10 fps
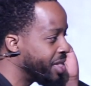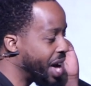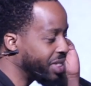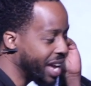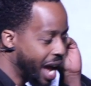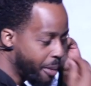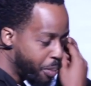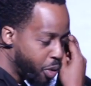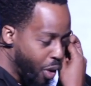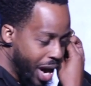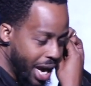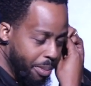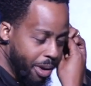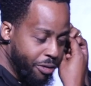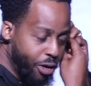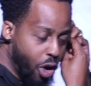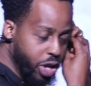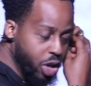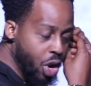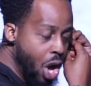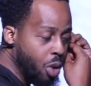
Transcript: that they have prayed before you,